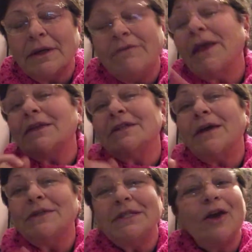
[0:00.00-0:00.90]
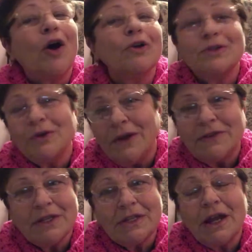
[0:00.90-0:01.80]
Valentine's Day also
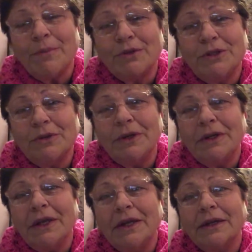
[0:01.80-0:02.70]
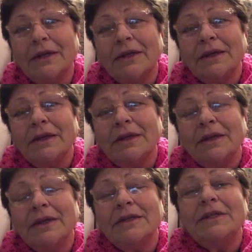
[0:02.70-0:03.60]
gives us an opportunity
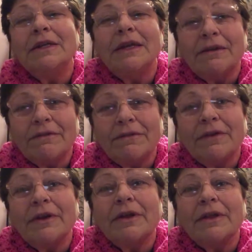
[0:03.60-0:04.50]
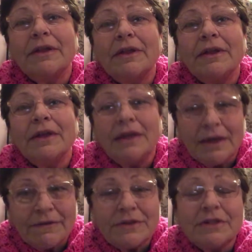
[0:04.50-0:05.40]
to give
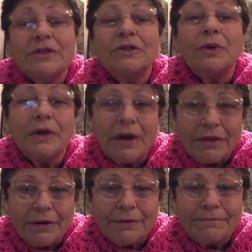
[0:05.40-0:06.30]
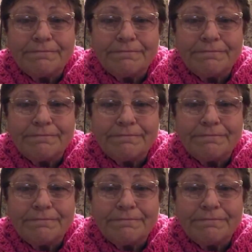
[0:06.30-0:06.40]
gifts to another,